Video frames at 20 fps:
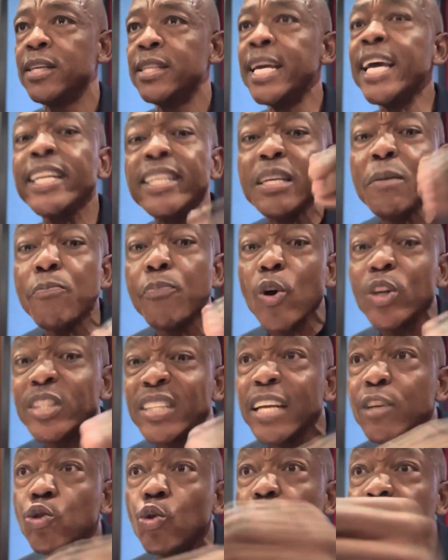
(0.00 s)
It's
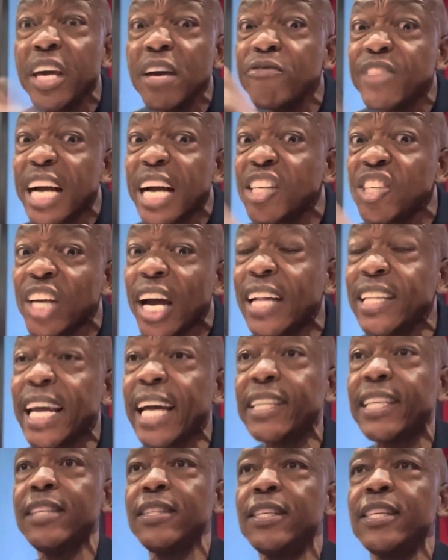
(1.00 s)
important to give that child
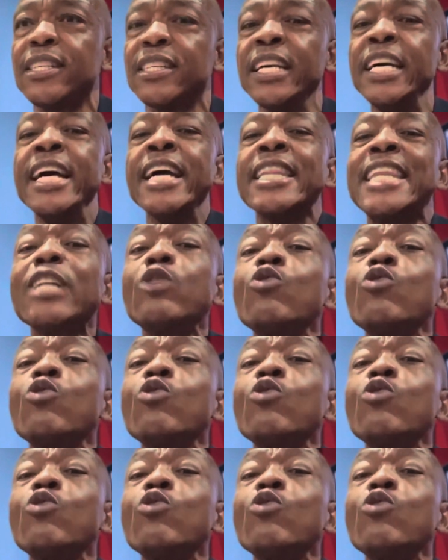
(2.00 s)
identity. That's